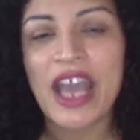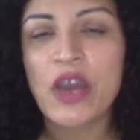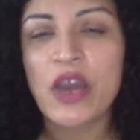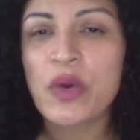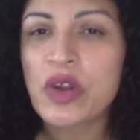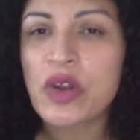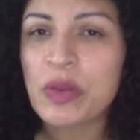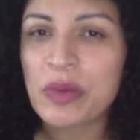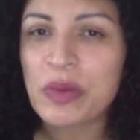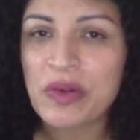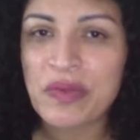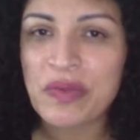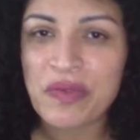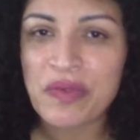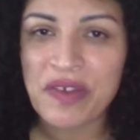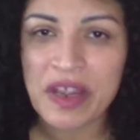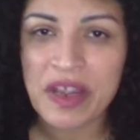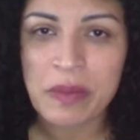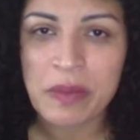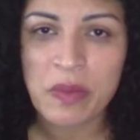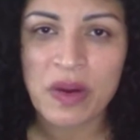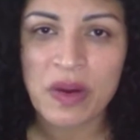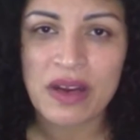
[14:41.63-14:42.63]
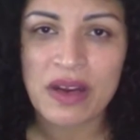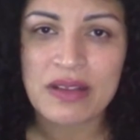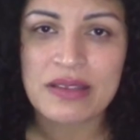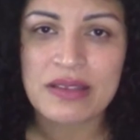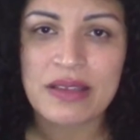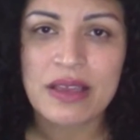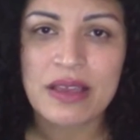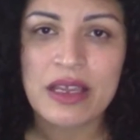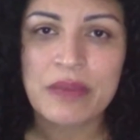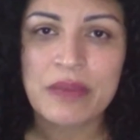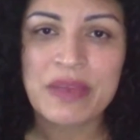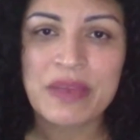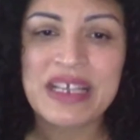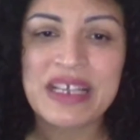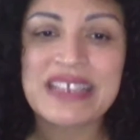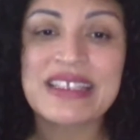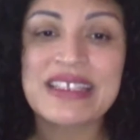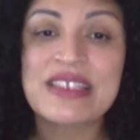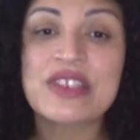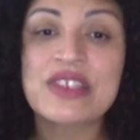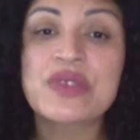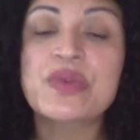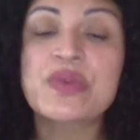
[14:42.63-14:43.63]
equitable frameworks,
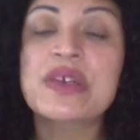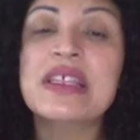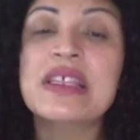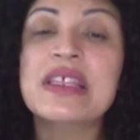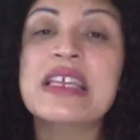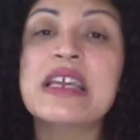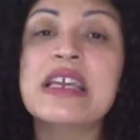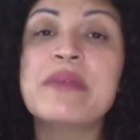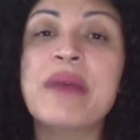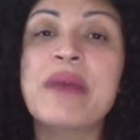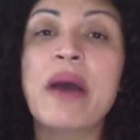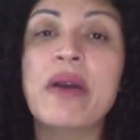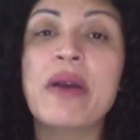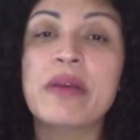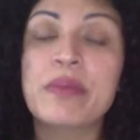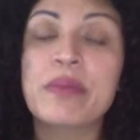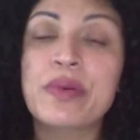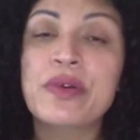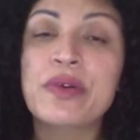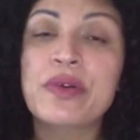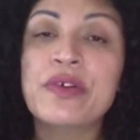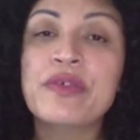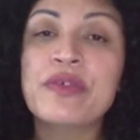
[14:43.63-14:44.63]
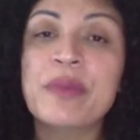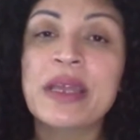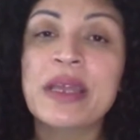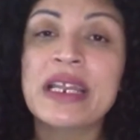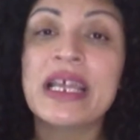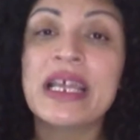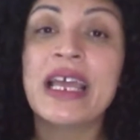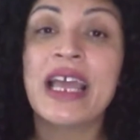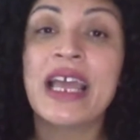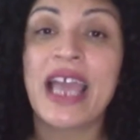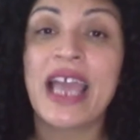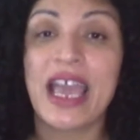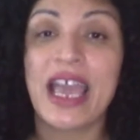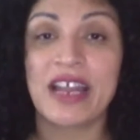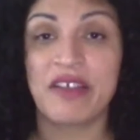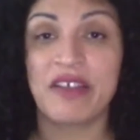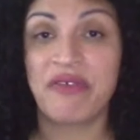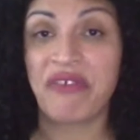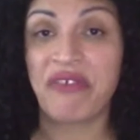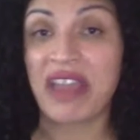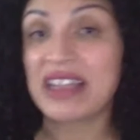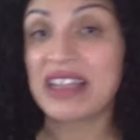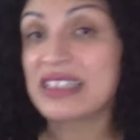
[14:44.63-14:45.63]
because this is really about improvement and
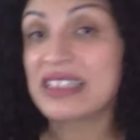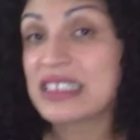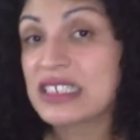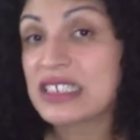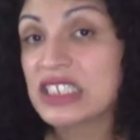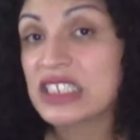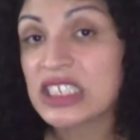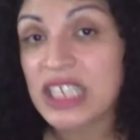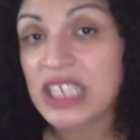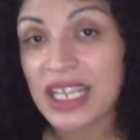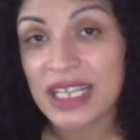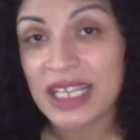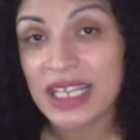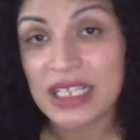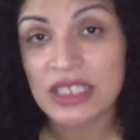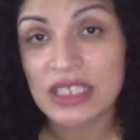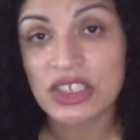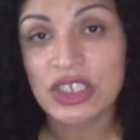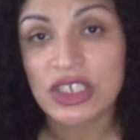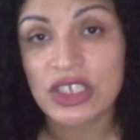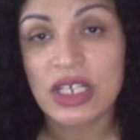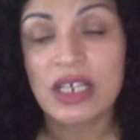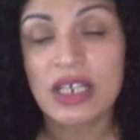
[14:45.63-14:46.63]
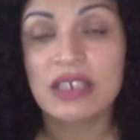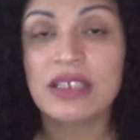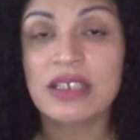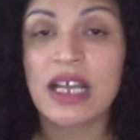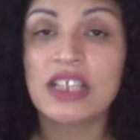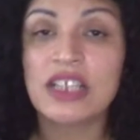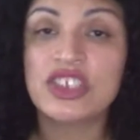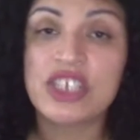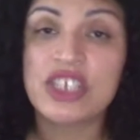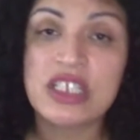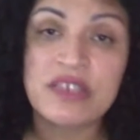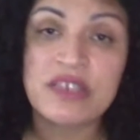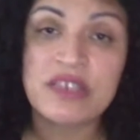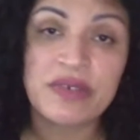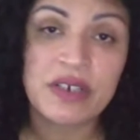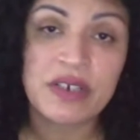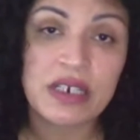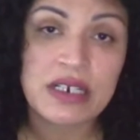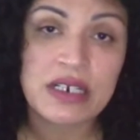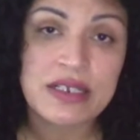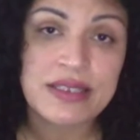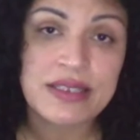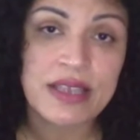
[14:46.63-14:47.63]
affecting change, not just for
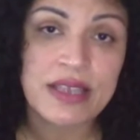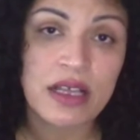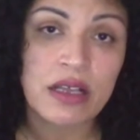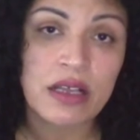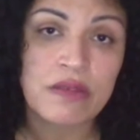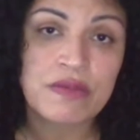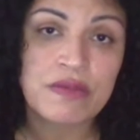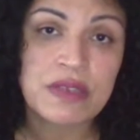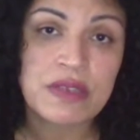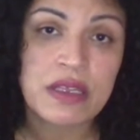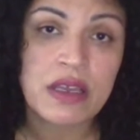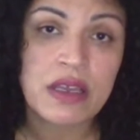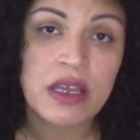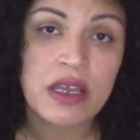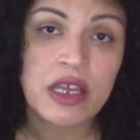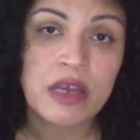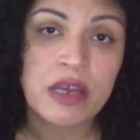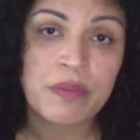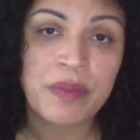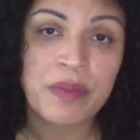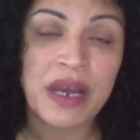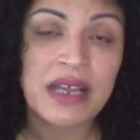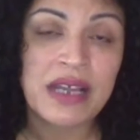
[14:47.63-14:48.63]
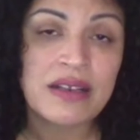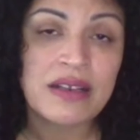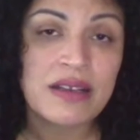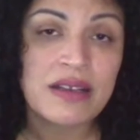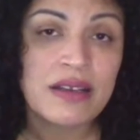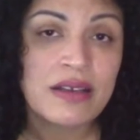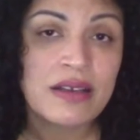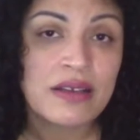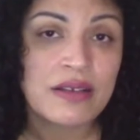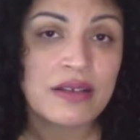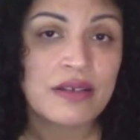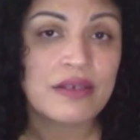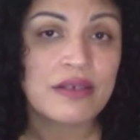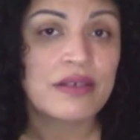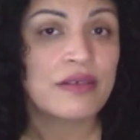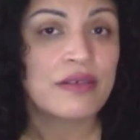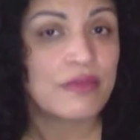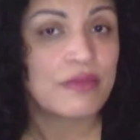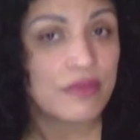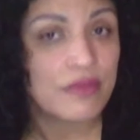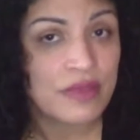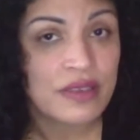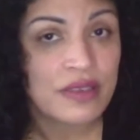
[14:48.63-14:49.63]
ourselves, but
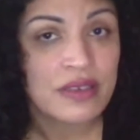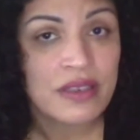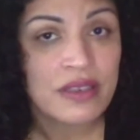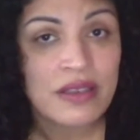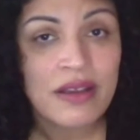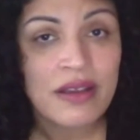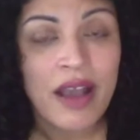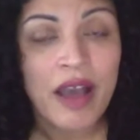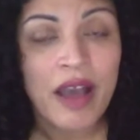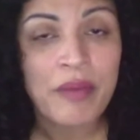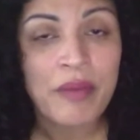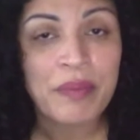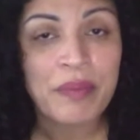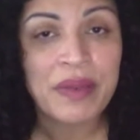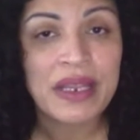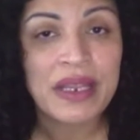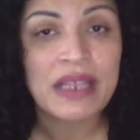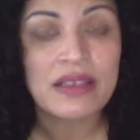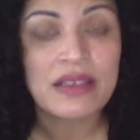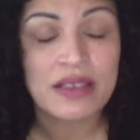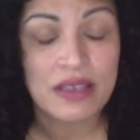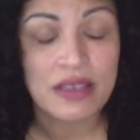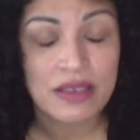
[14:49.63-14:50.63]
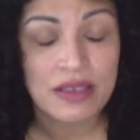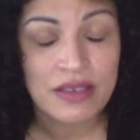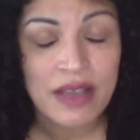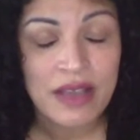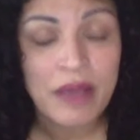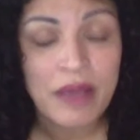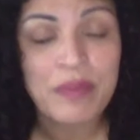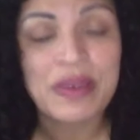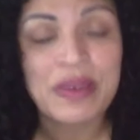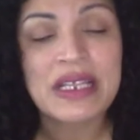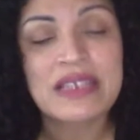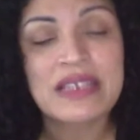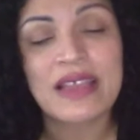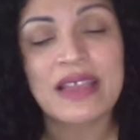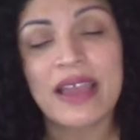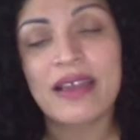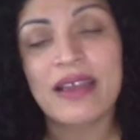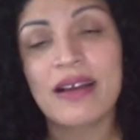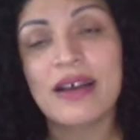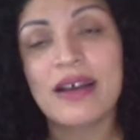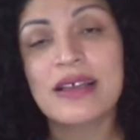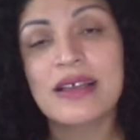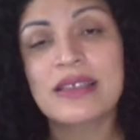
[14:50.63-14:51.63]
to the company, to, to companies
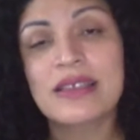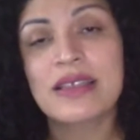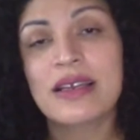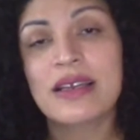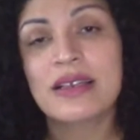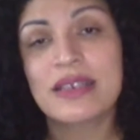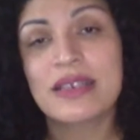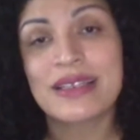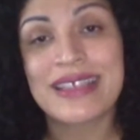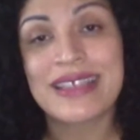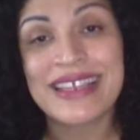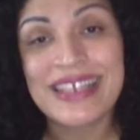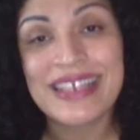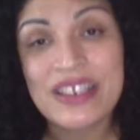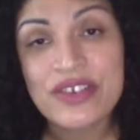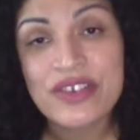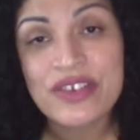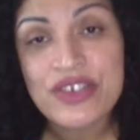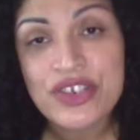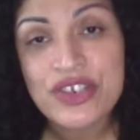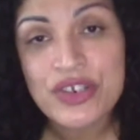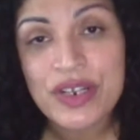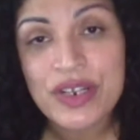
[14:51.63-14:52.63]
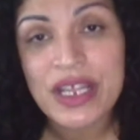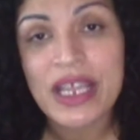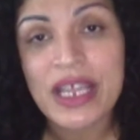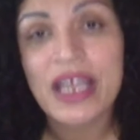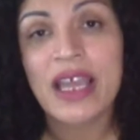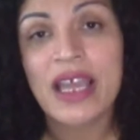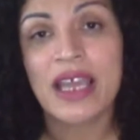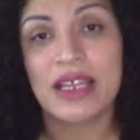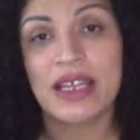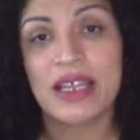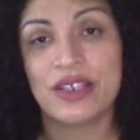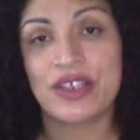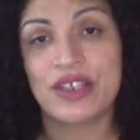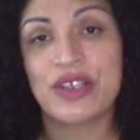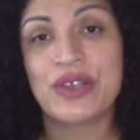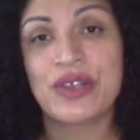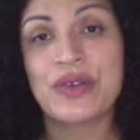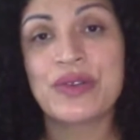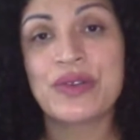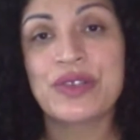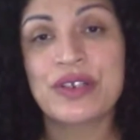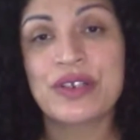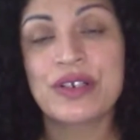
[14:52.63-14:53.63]
like us, to the industry, and to
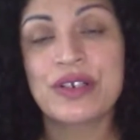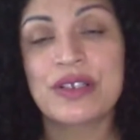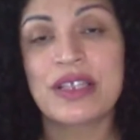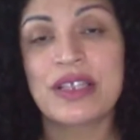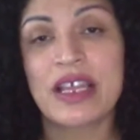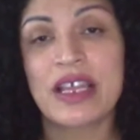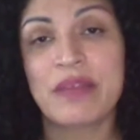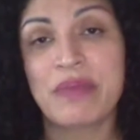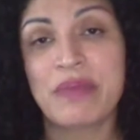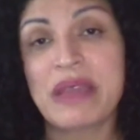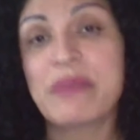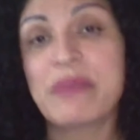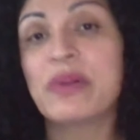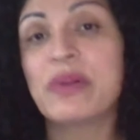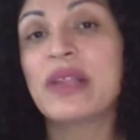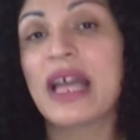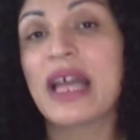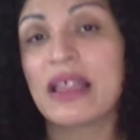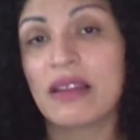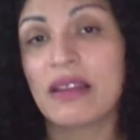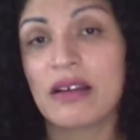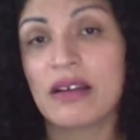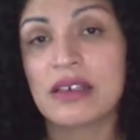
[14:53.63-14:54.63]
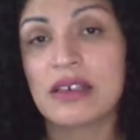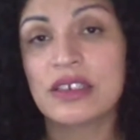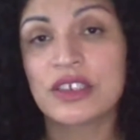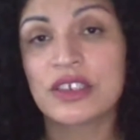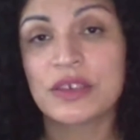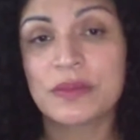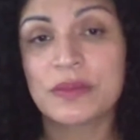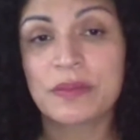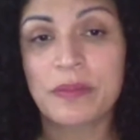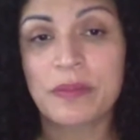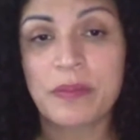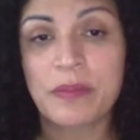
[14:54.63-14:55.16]
users and people at large.